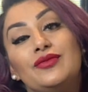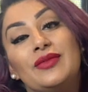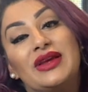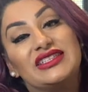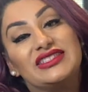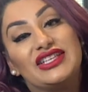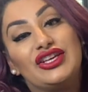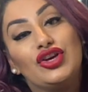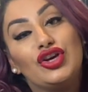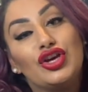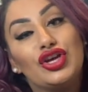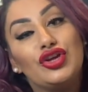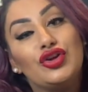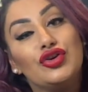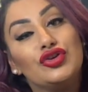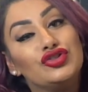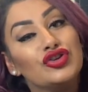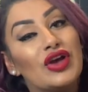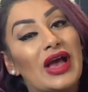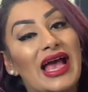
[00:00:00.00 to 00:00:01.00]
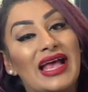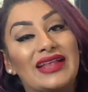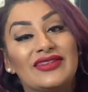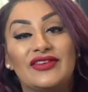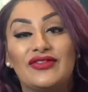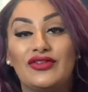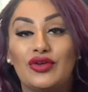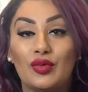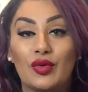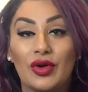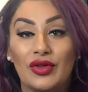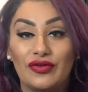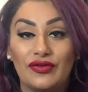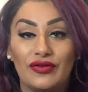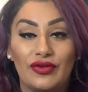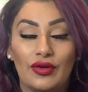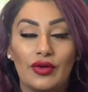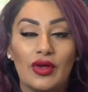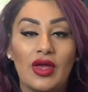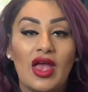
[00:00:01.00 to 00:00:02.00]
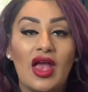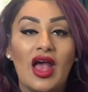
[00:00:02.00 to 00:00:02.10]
mixer. You can use your hands if you want to.